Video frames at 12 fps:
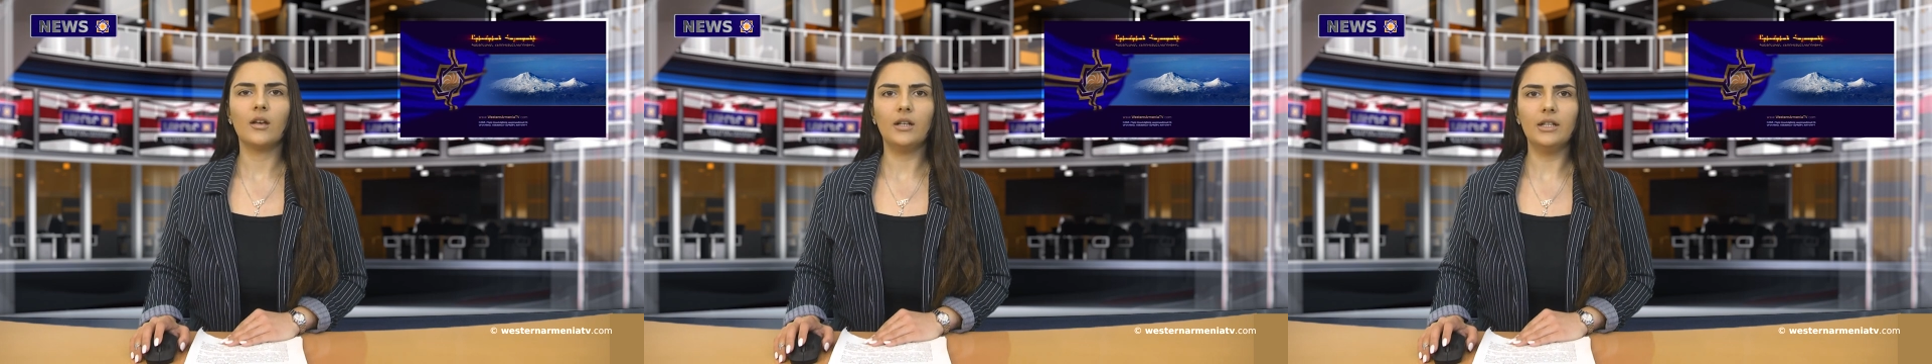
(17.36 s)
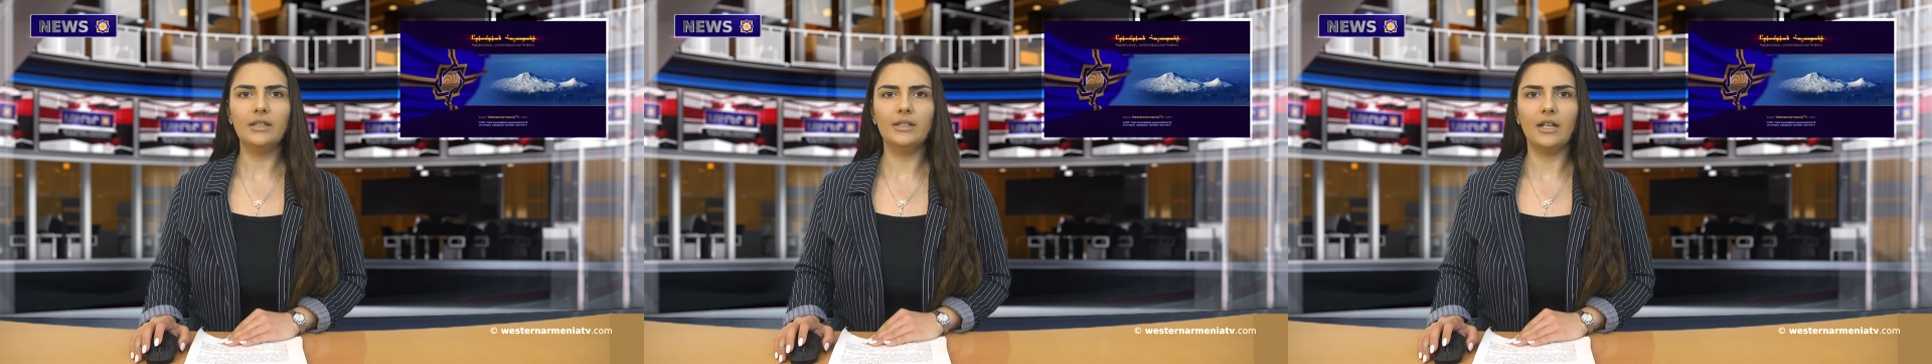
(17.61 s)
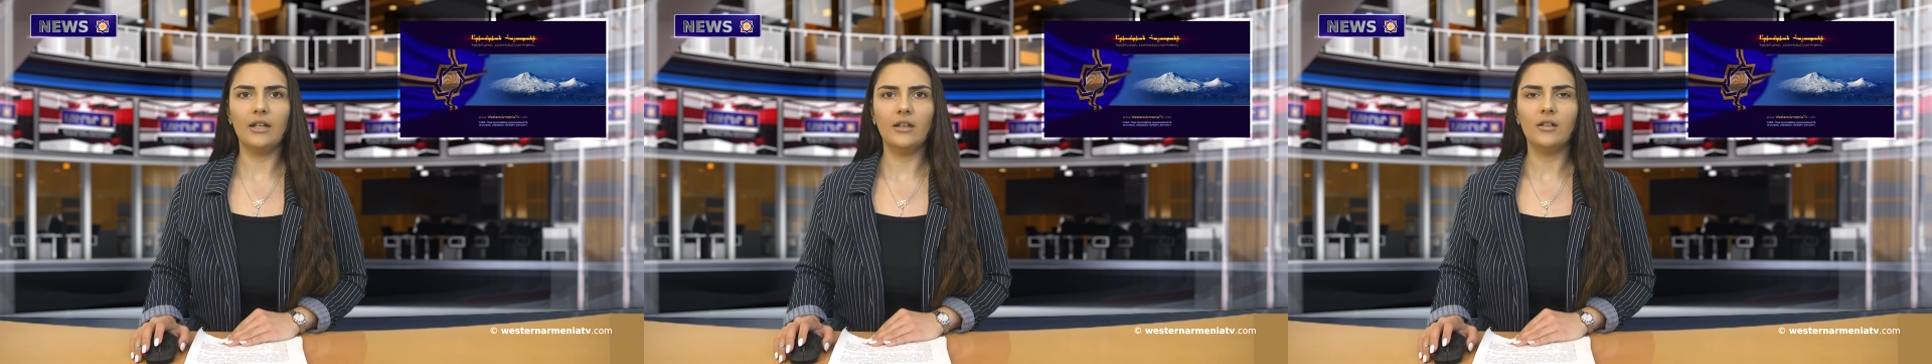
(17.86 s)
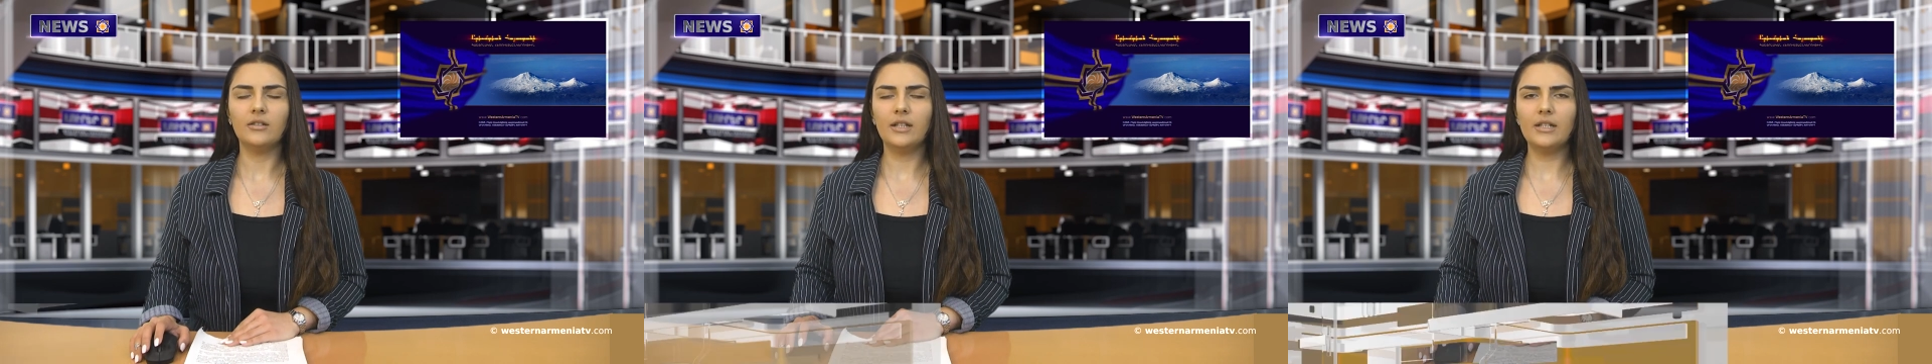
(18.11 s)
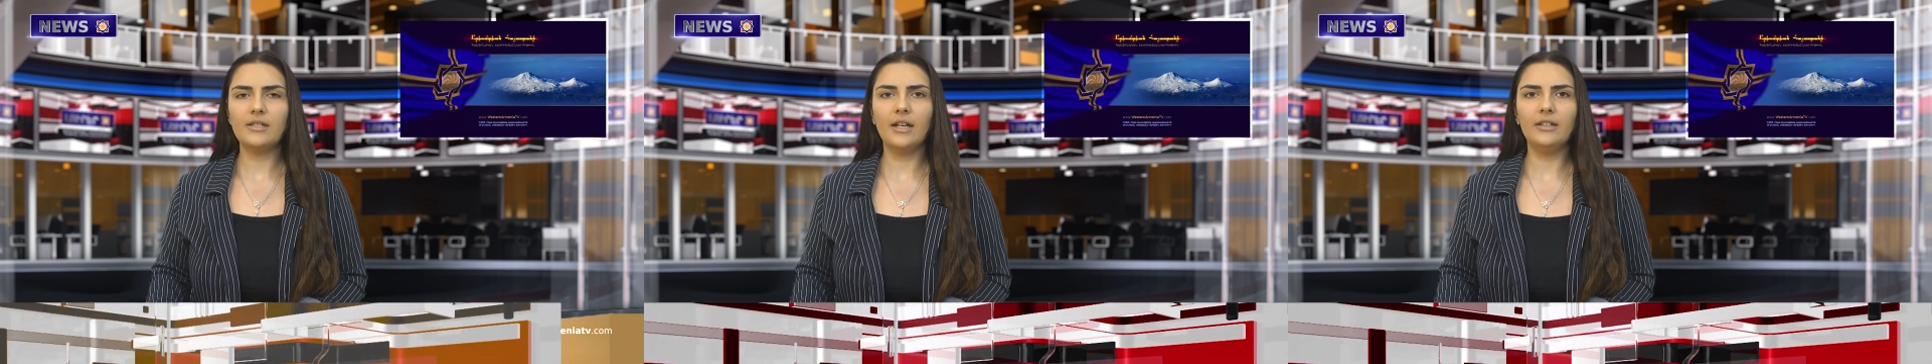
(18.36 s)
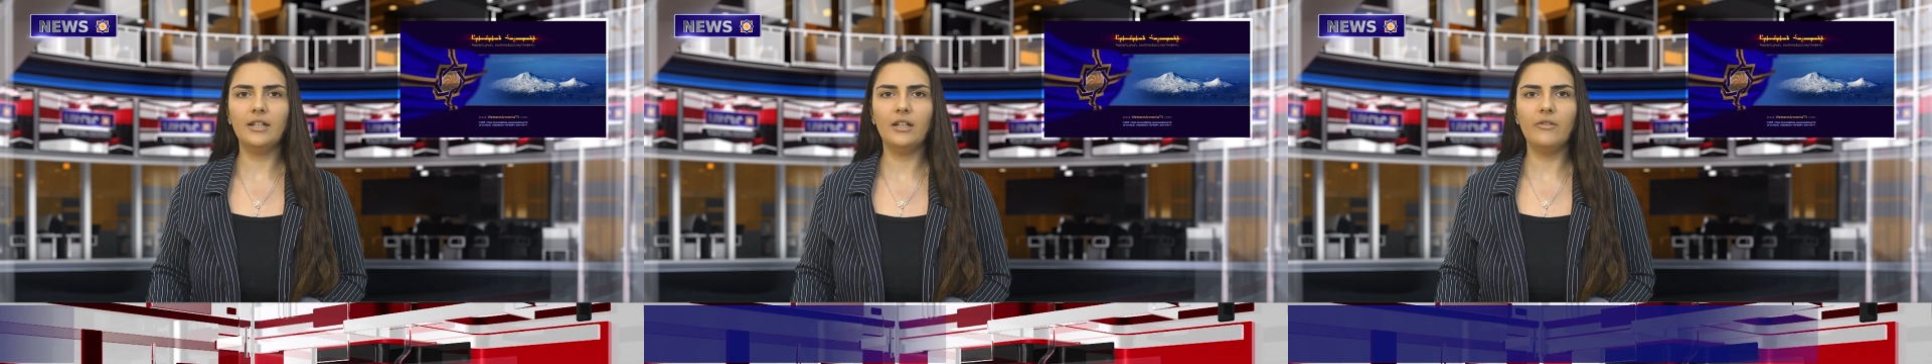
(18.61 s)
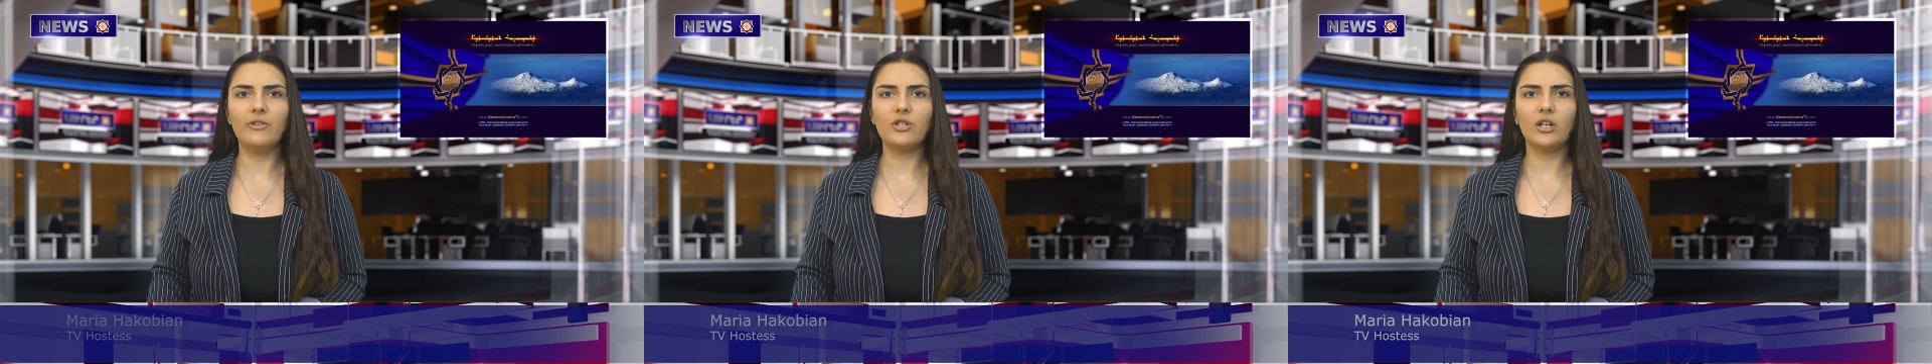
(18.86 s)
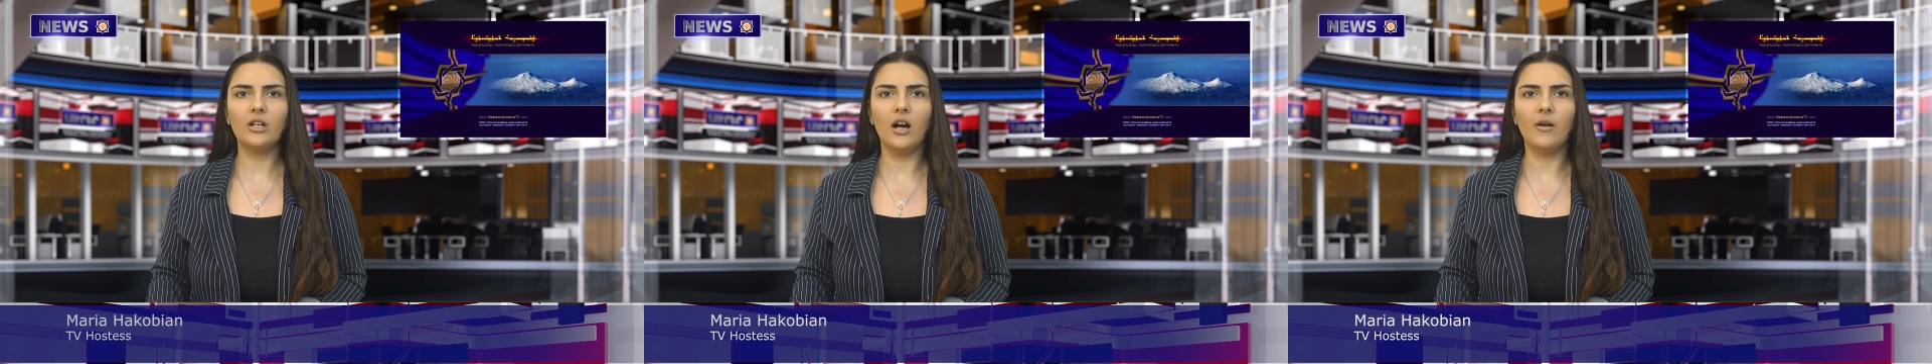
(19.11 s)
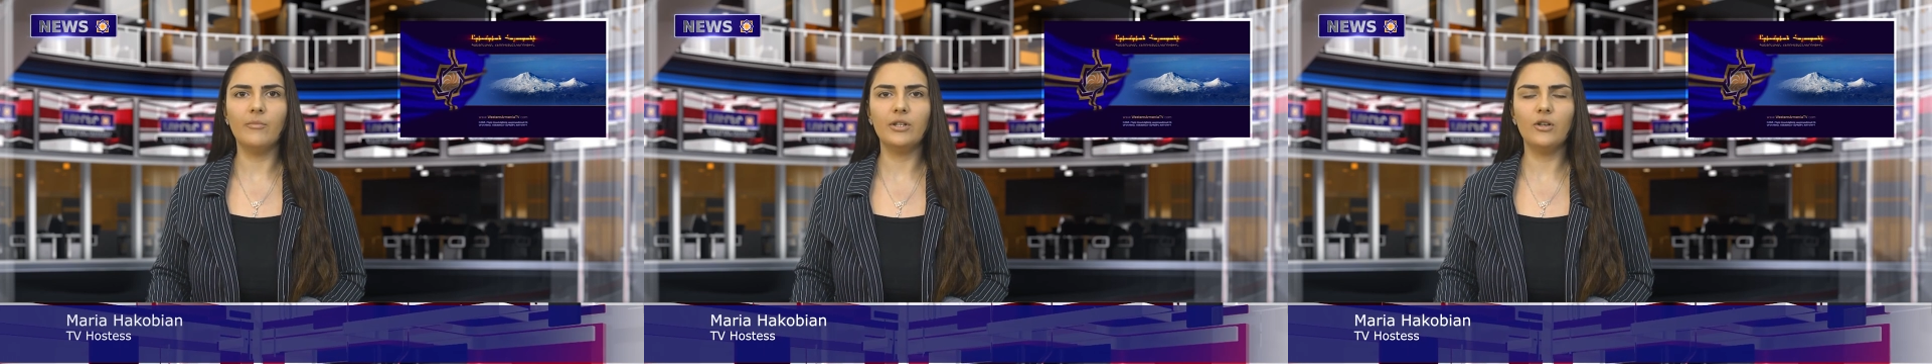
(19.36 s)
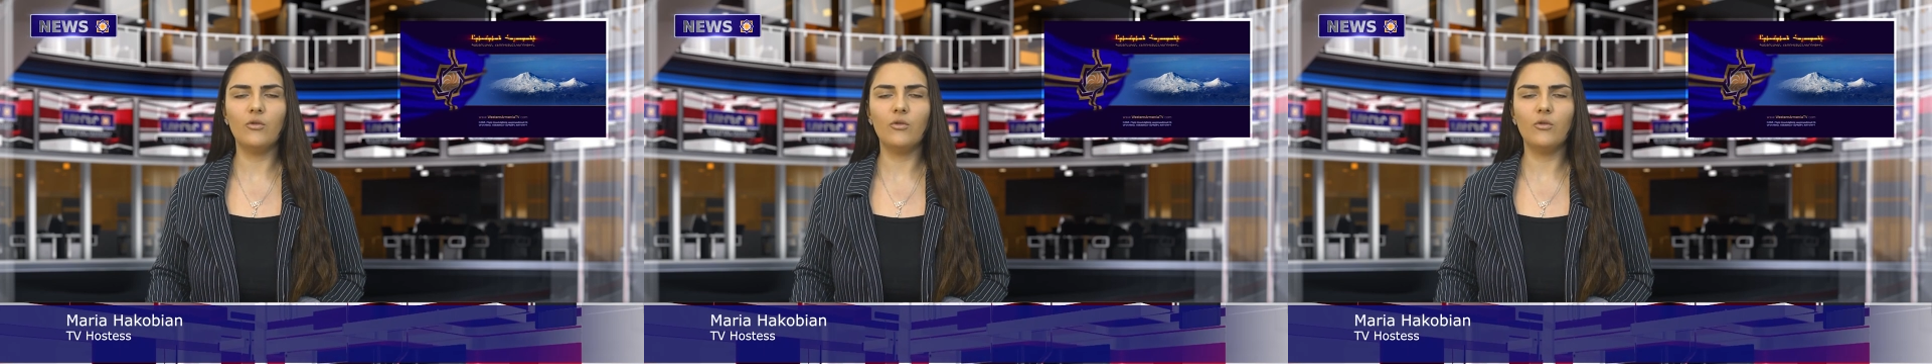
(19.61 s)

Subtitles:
Good day. The state television company